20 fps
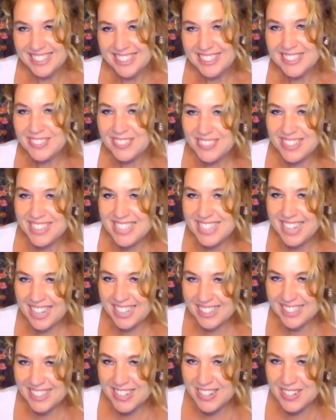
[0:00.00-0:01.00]

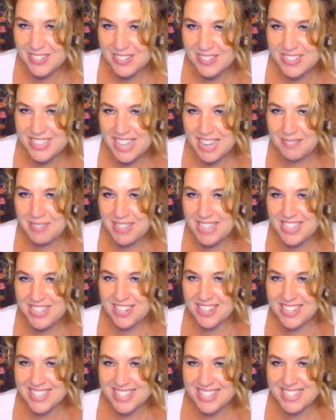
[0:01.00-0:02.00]
Lauren.co, Tammy
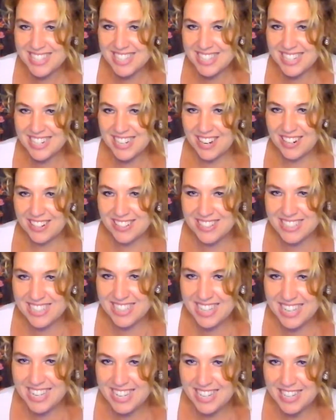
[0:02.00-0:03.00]
Johnson,
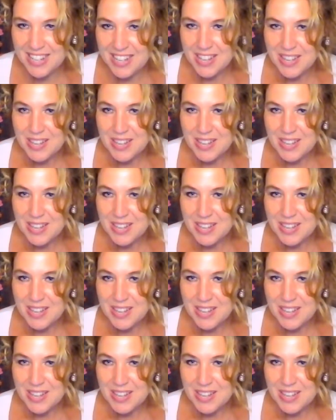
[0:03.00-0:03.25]
RT,